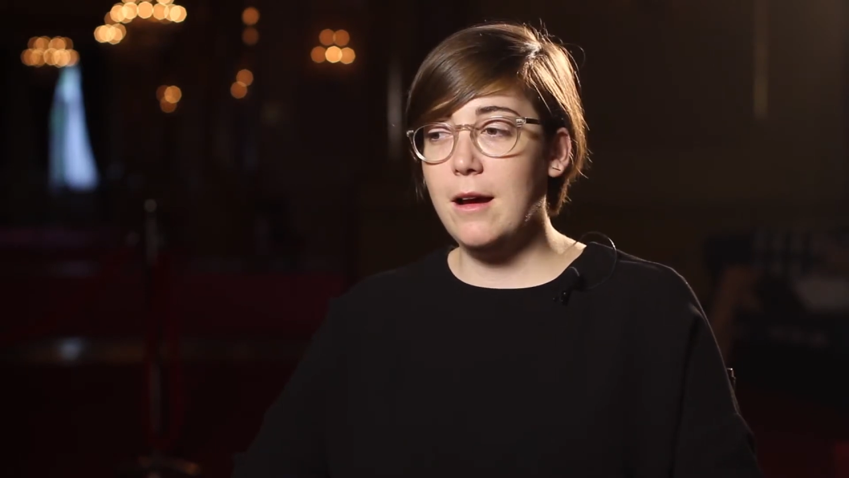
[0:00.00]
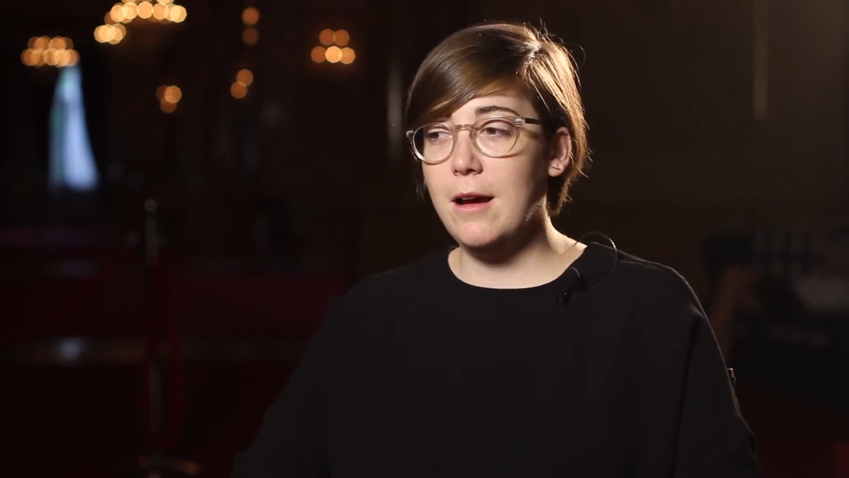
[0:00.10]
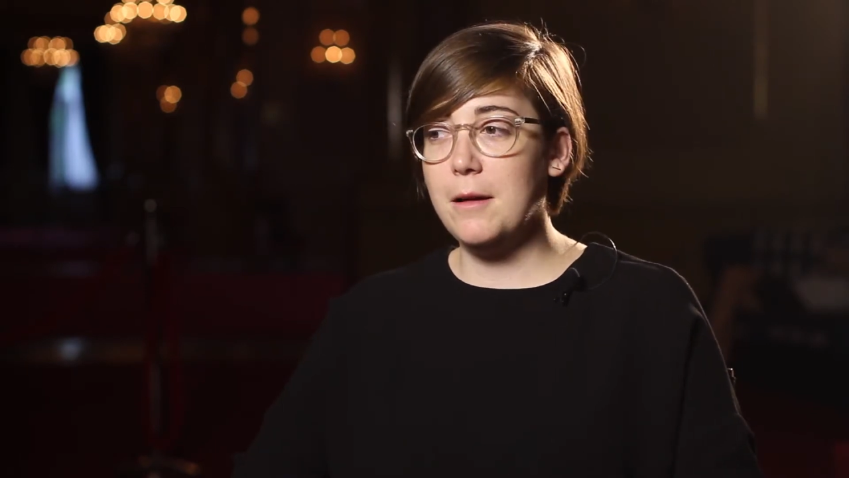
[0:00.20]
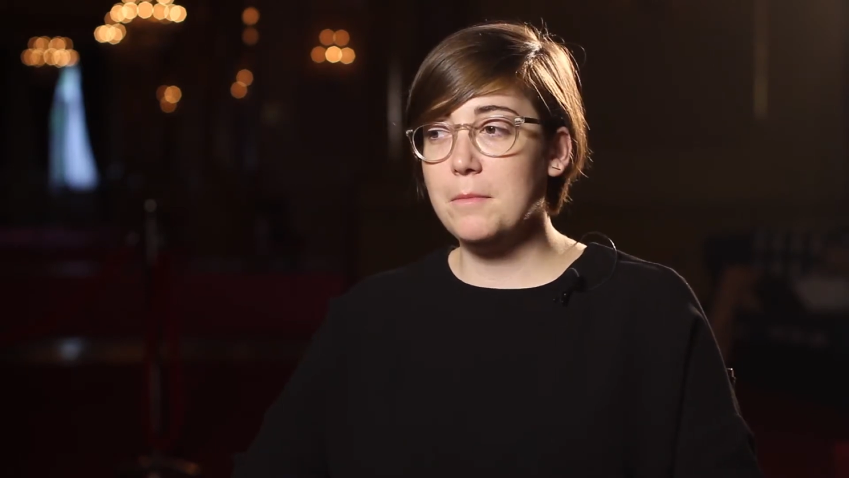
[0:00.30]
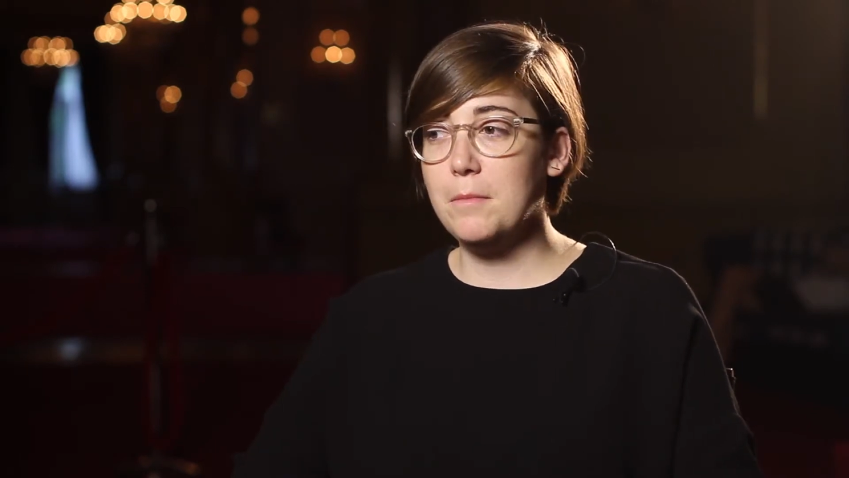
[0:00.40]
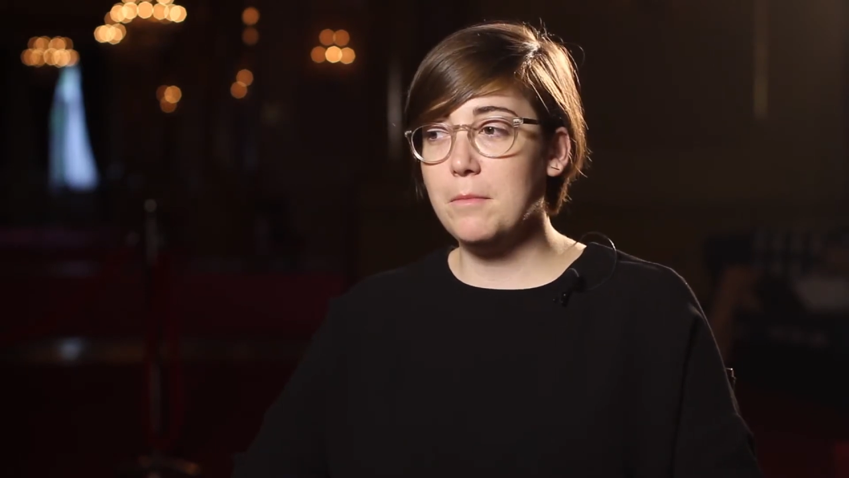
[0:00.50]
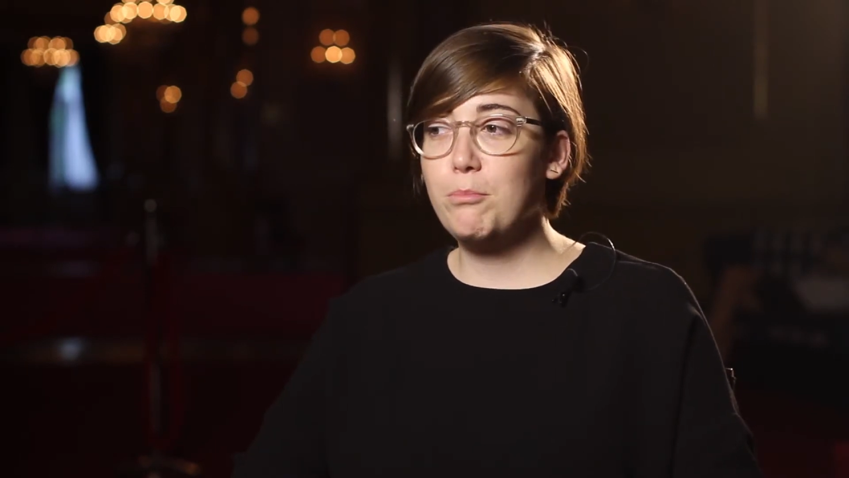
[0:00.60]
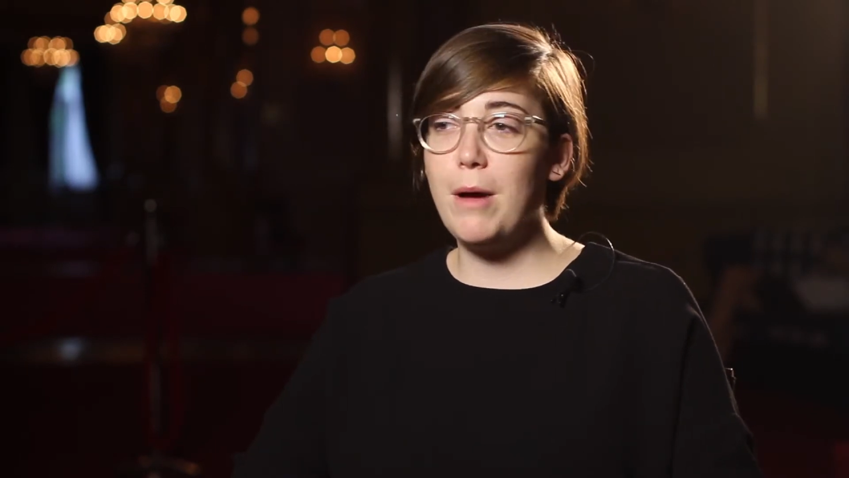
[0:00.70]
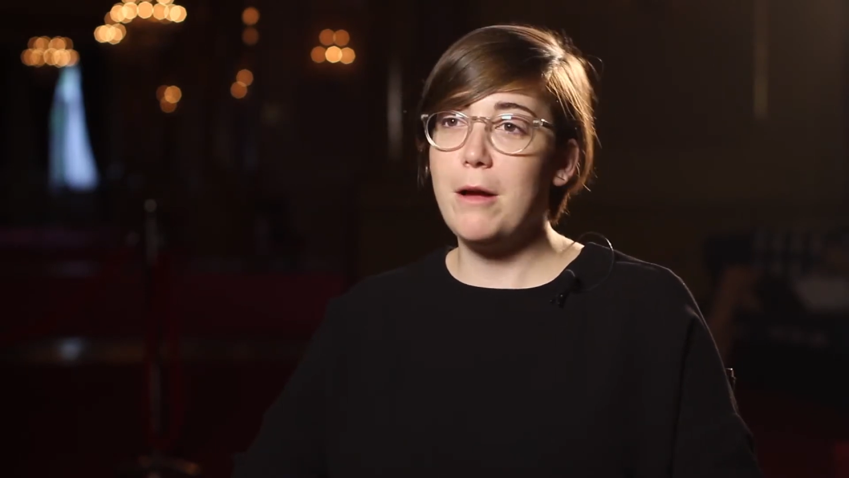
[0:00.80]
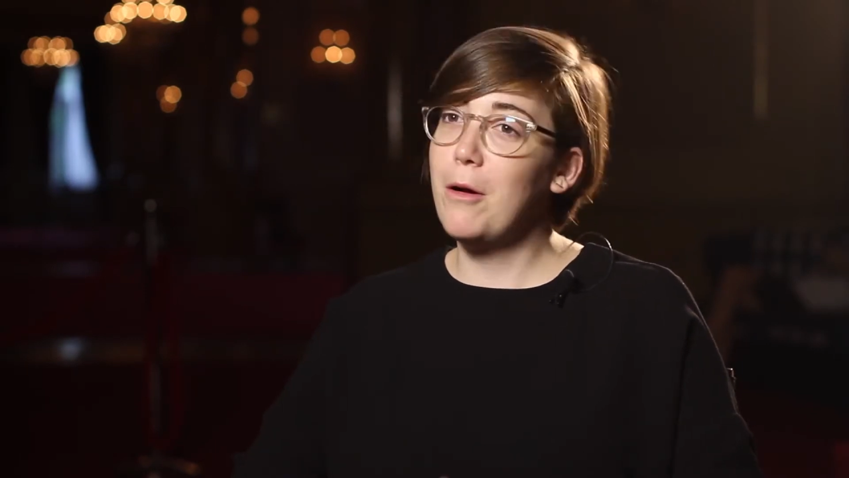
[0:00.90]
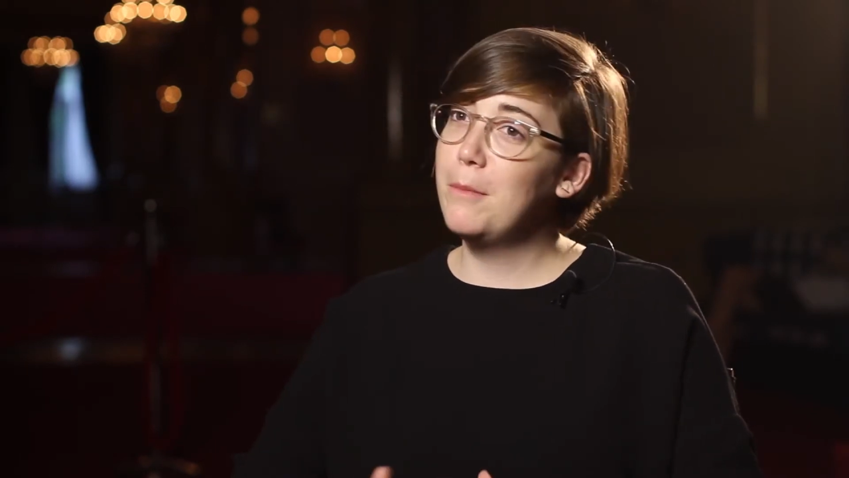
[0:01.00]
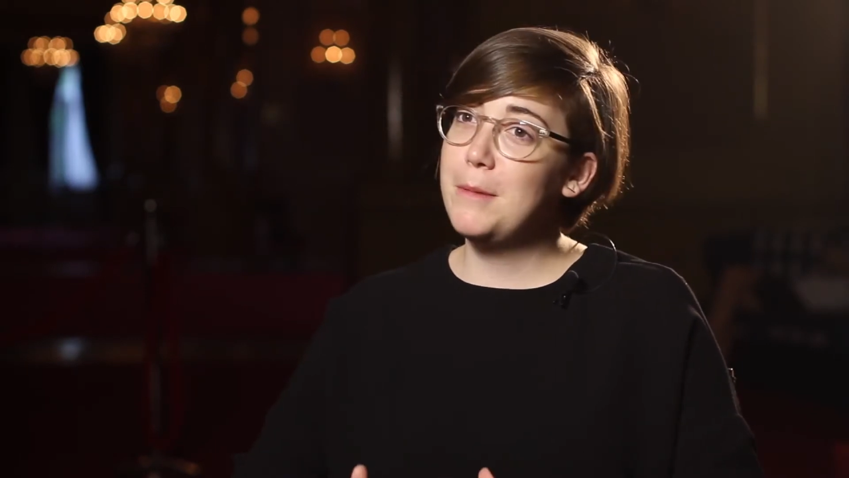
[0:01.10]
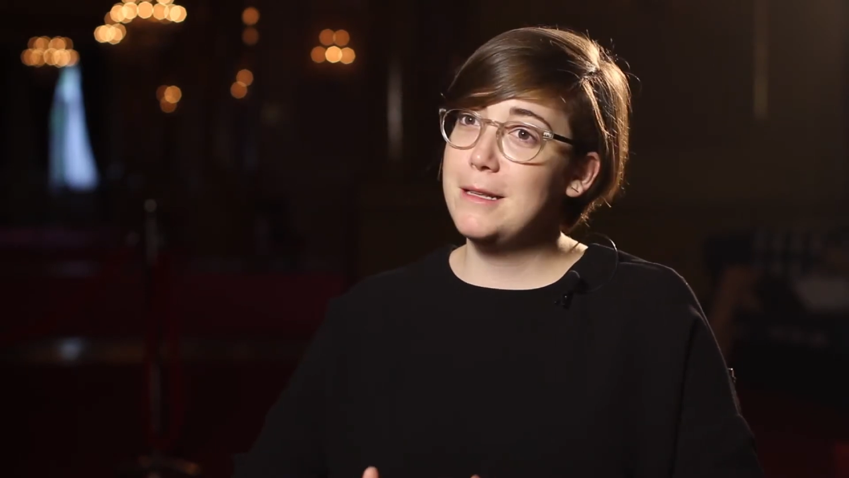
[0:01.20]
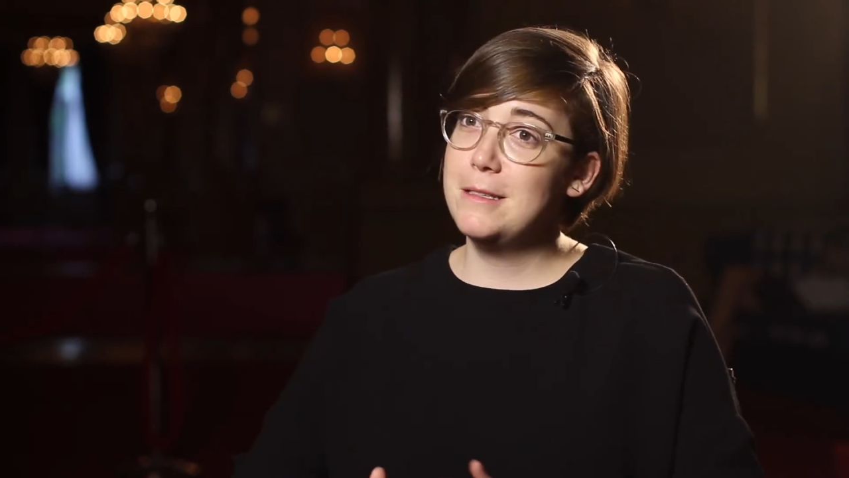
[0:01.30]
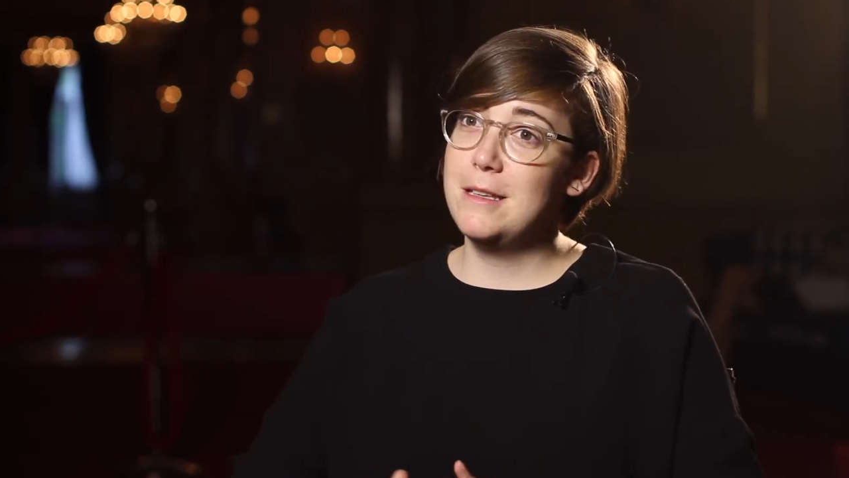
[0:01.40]
Um, by all
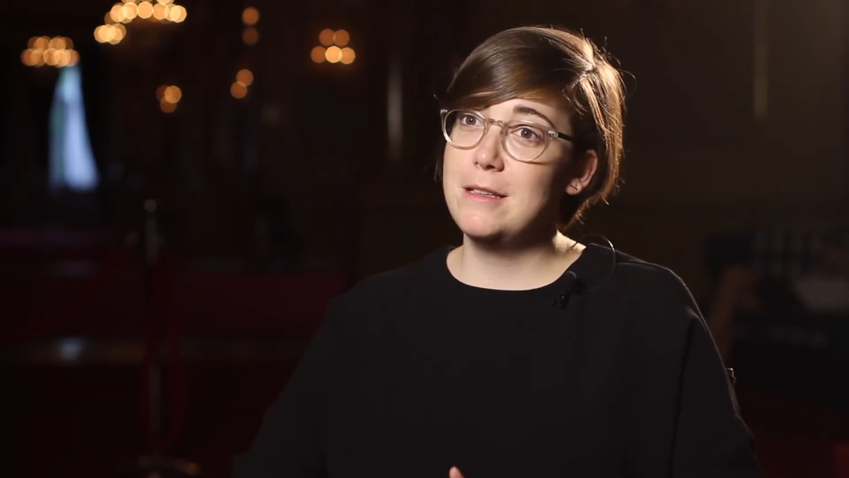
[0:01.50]
means,